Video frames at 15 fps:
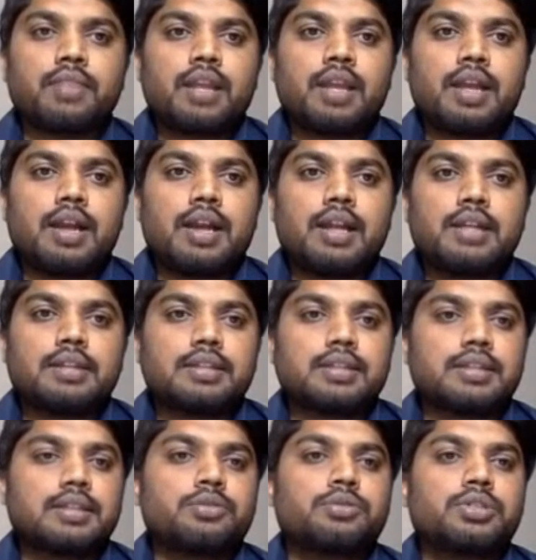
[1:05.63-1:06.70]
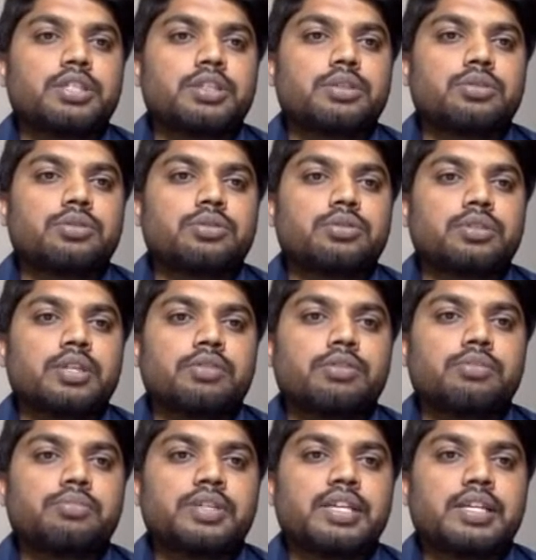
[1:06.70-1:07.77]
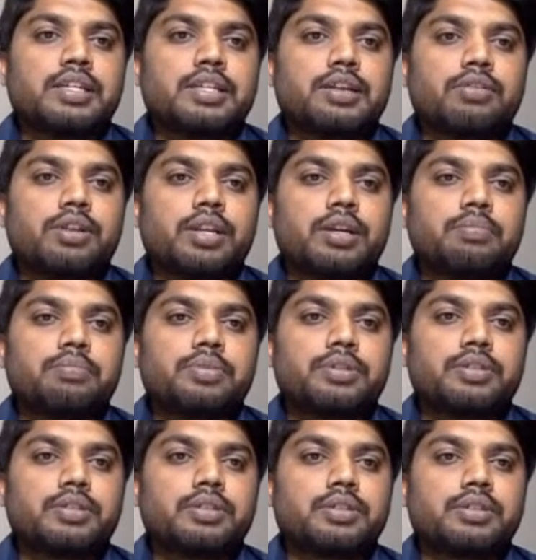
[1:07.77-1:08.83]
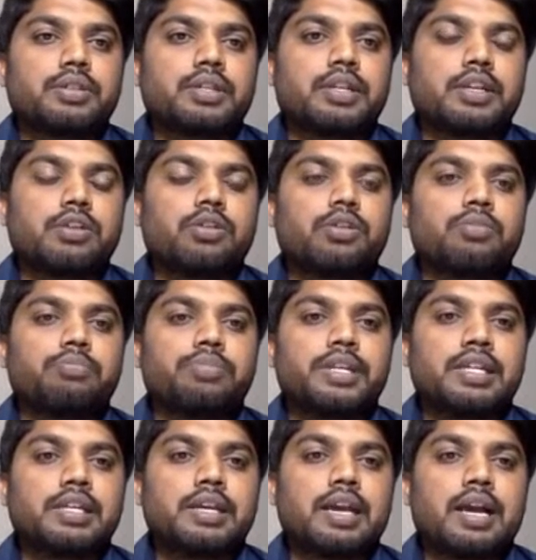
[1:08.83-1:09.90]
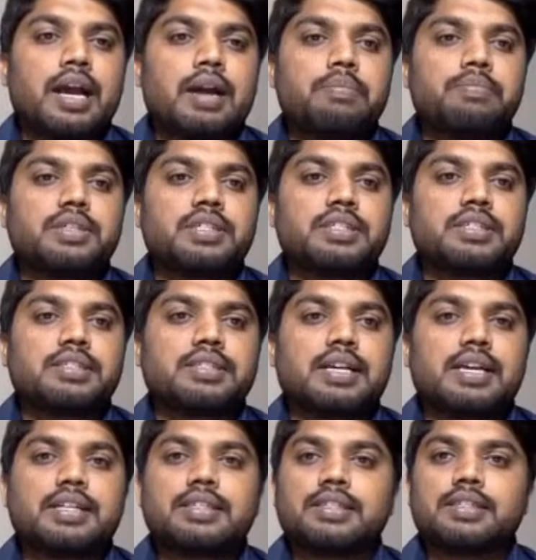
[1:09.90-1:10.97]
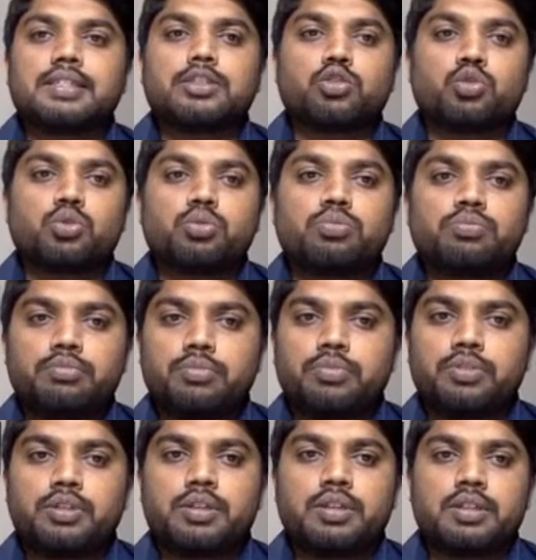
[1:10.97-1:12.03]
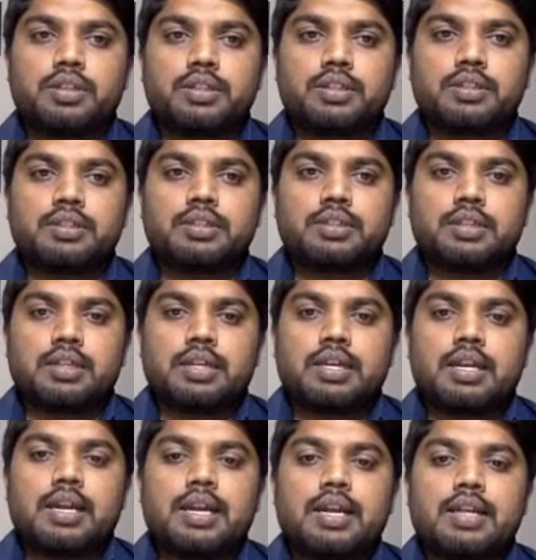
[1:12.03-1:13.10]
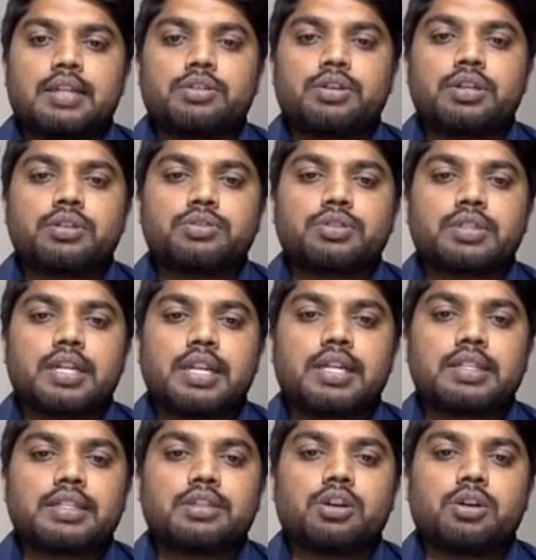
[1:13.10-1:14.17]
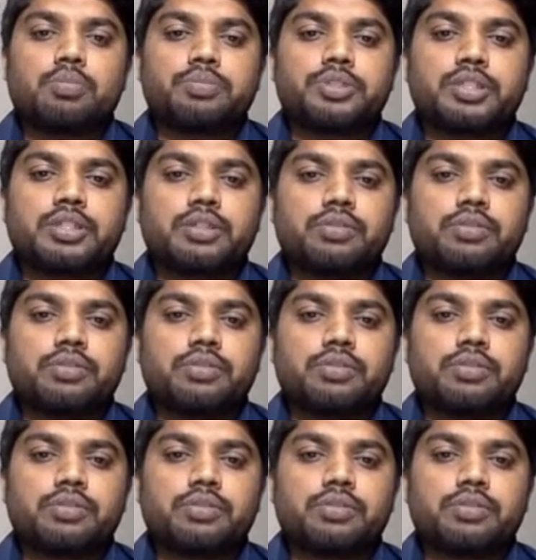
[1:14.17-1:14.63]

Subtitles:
and you need there will be a develop. Click on build app inside Zoom and you have to select the option